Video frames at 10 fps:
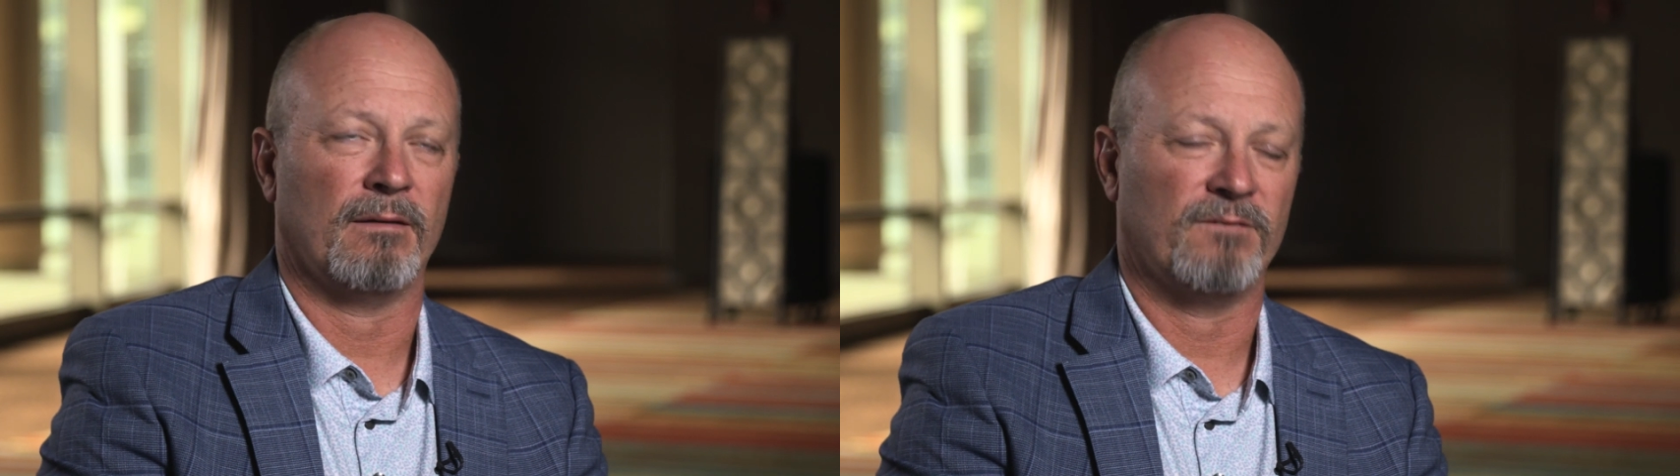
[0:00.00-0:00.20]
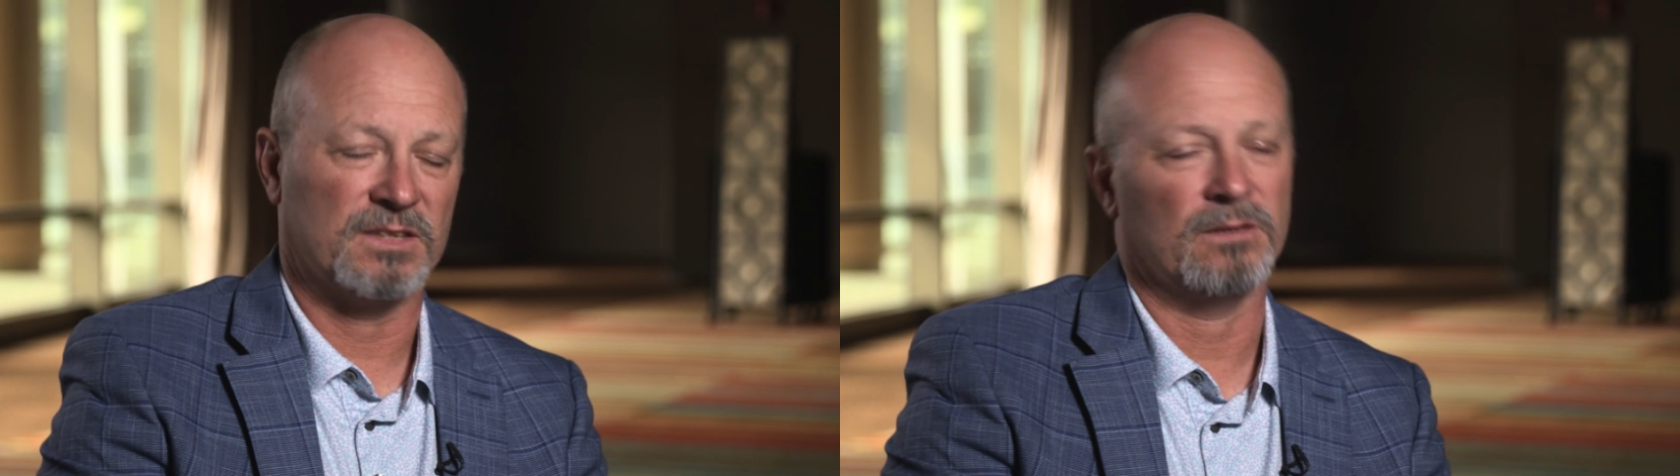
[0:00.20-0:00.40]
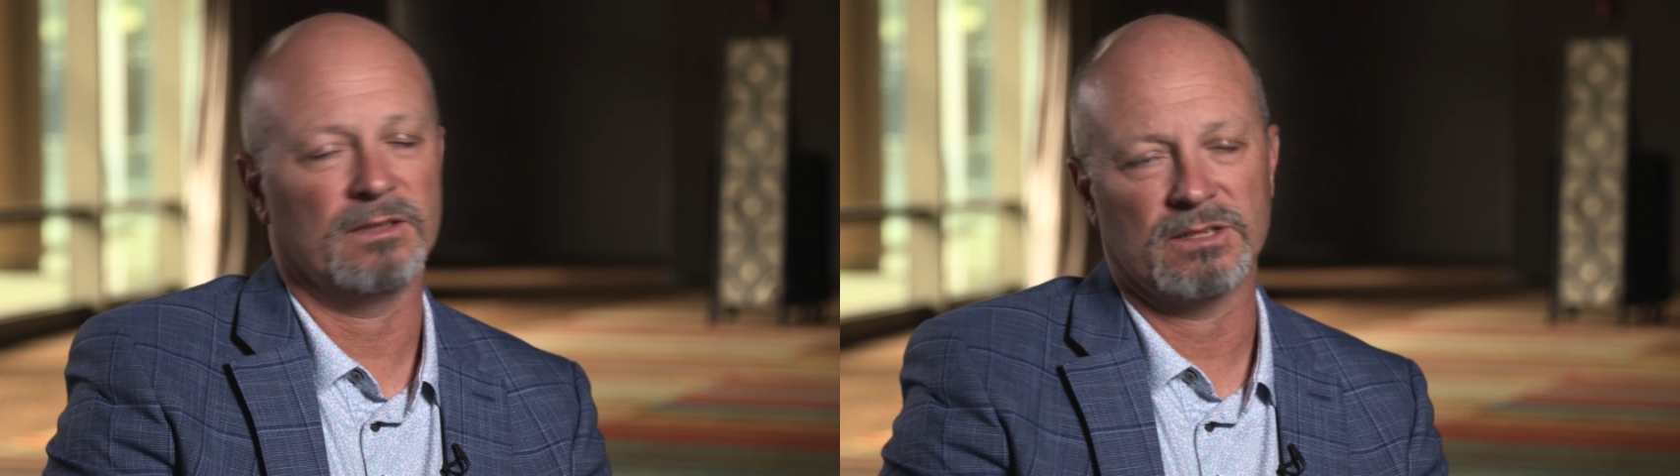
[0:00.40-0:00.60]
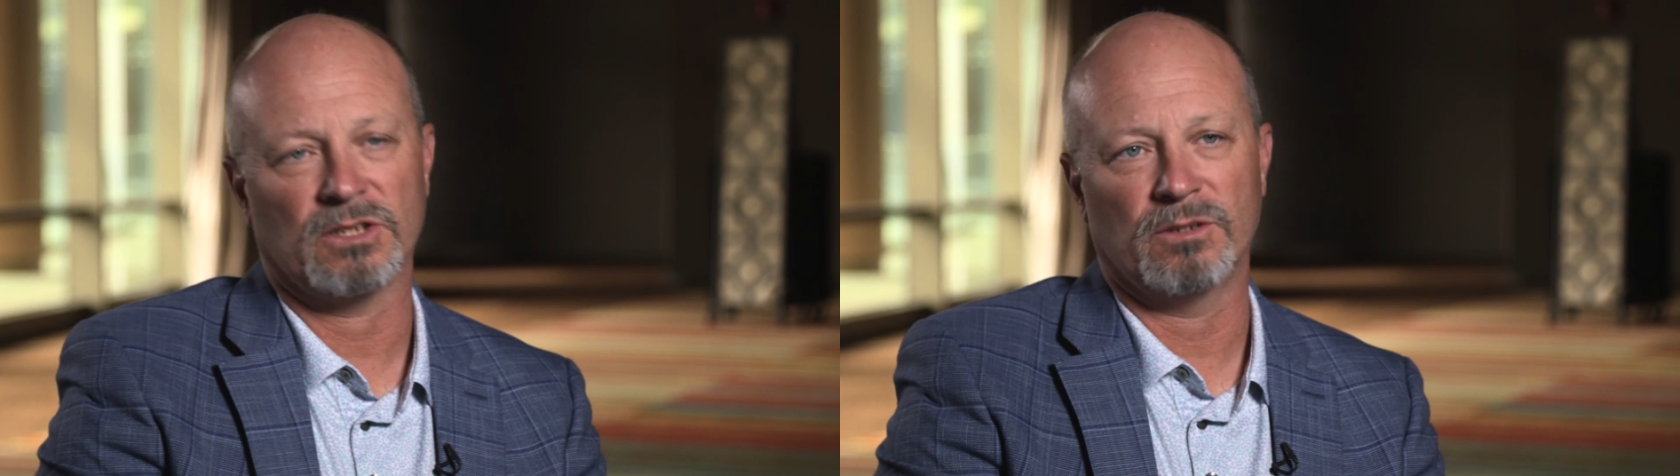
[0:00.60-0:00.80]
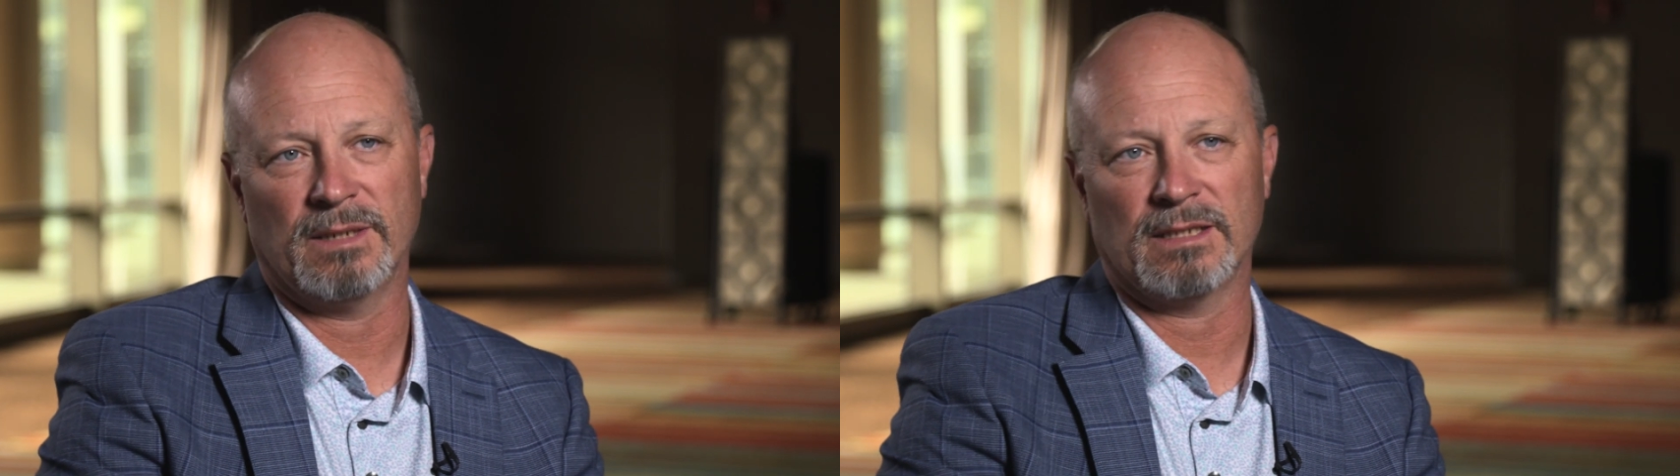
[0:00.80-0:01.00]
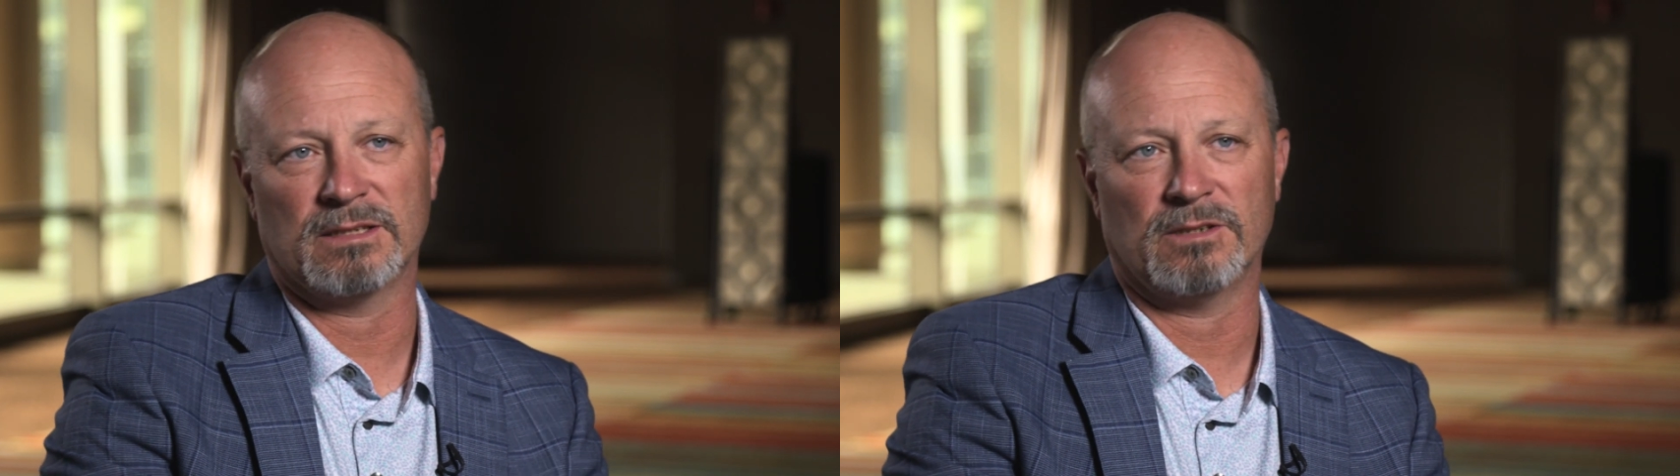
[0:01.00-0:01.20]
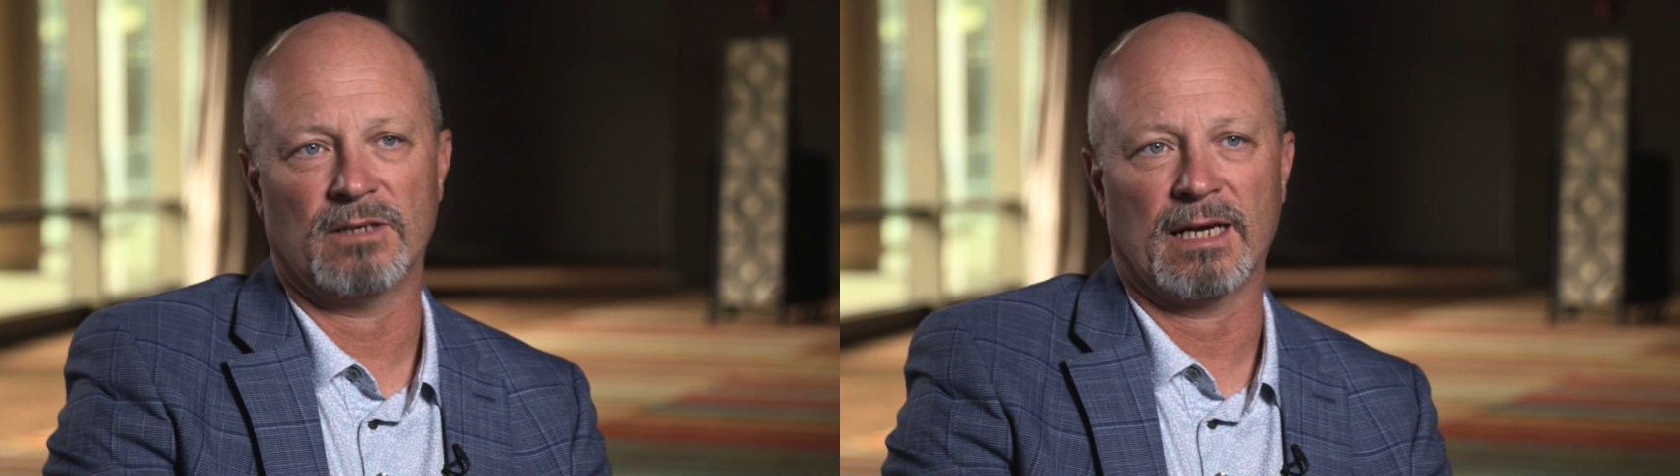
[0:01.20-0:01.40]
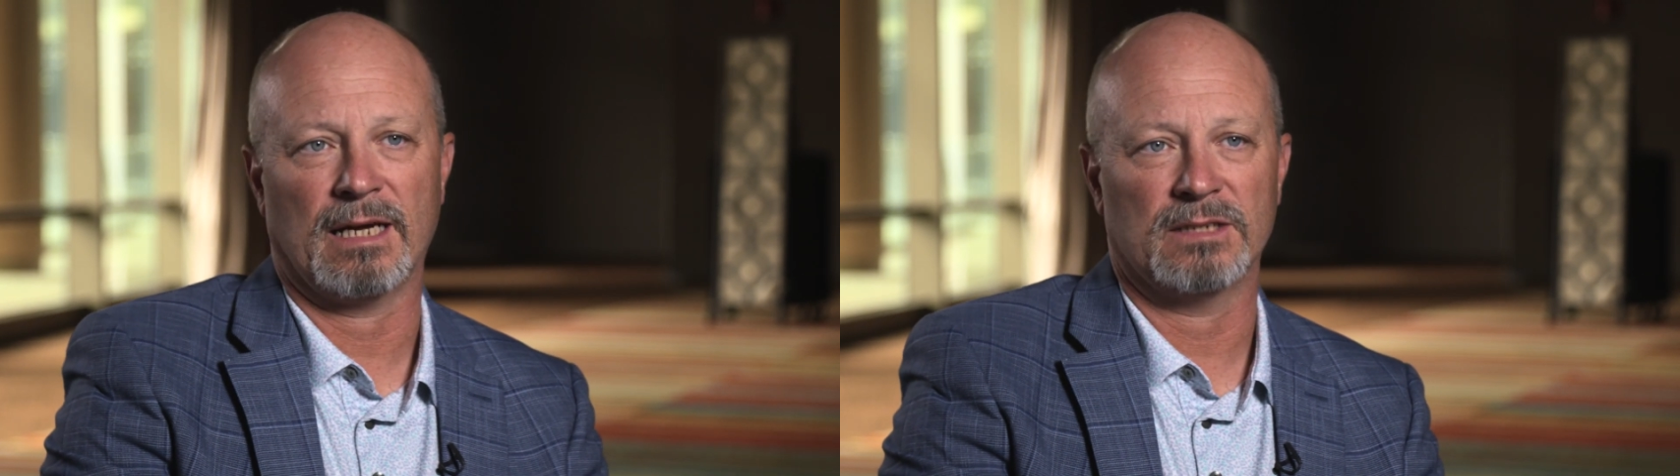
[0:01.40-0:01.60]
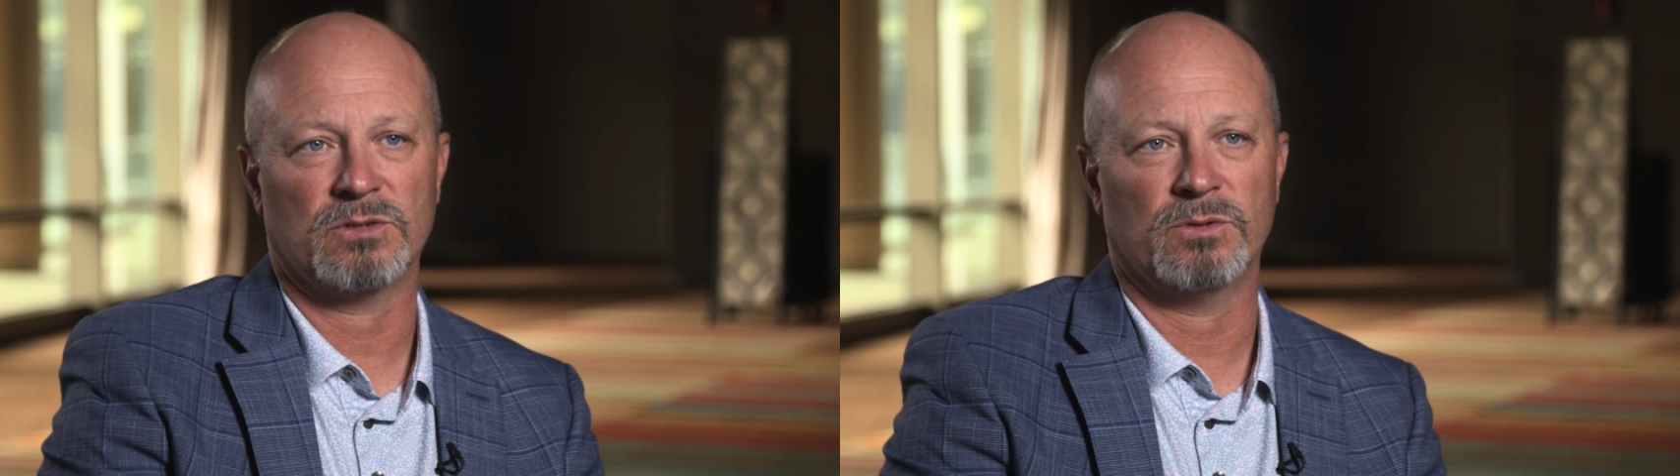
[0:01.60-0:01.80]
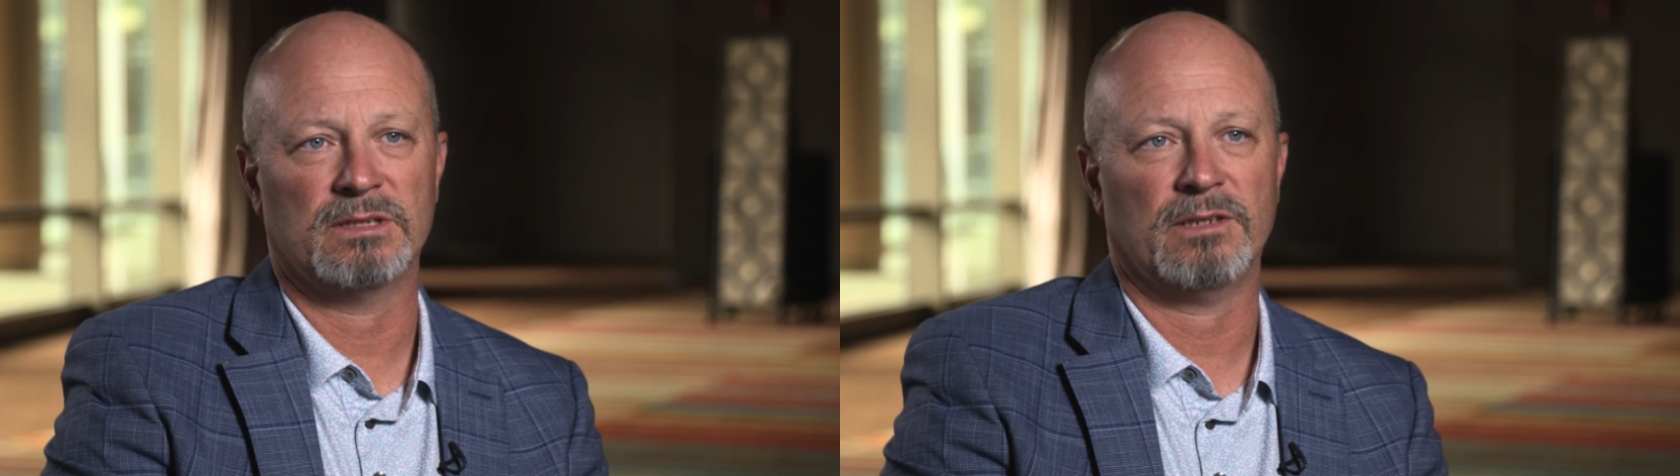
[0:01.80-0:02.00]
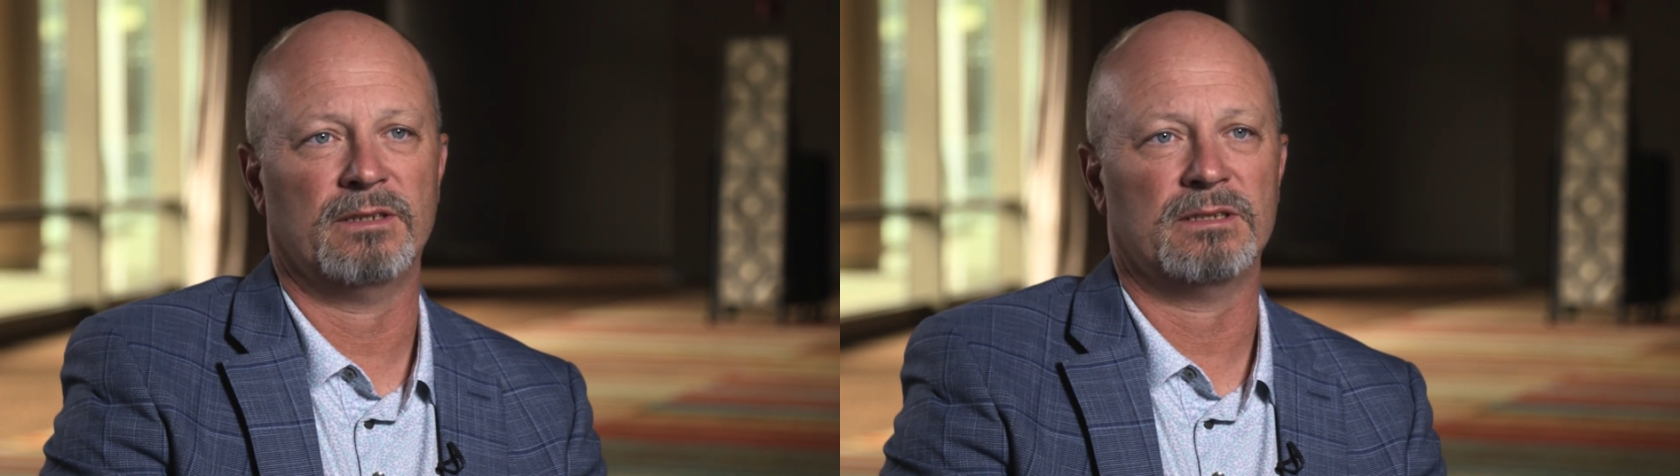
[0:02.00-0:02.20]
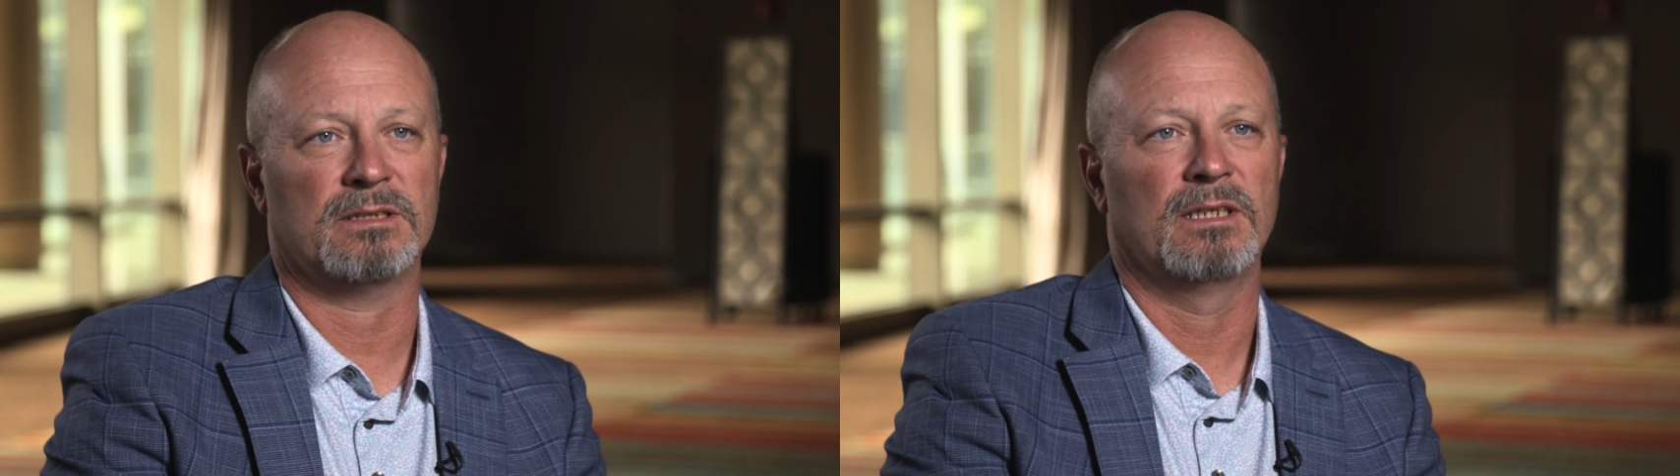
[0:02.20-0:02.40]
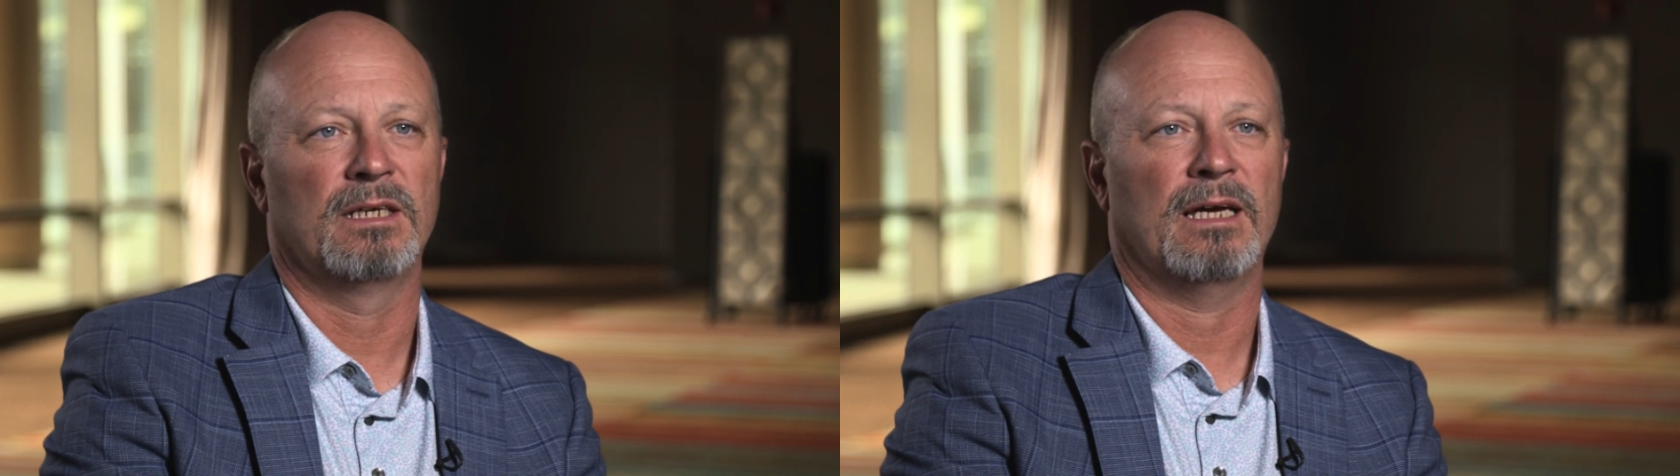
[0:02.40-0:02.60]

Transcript: facilities that could be considered high consequence areas,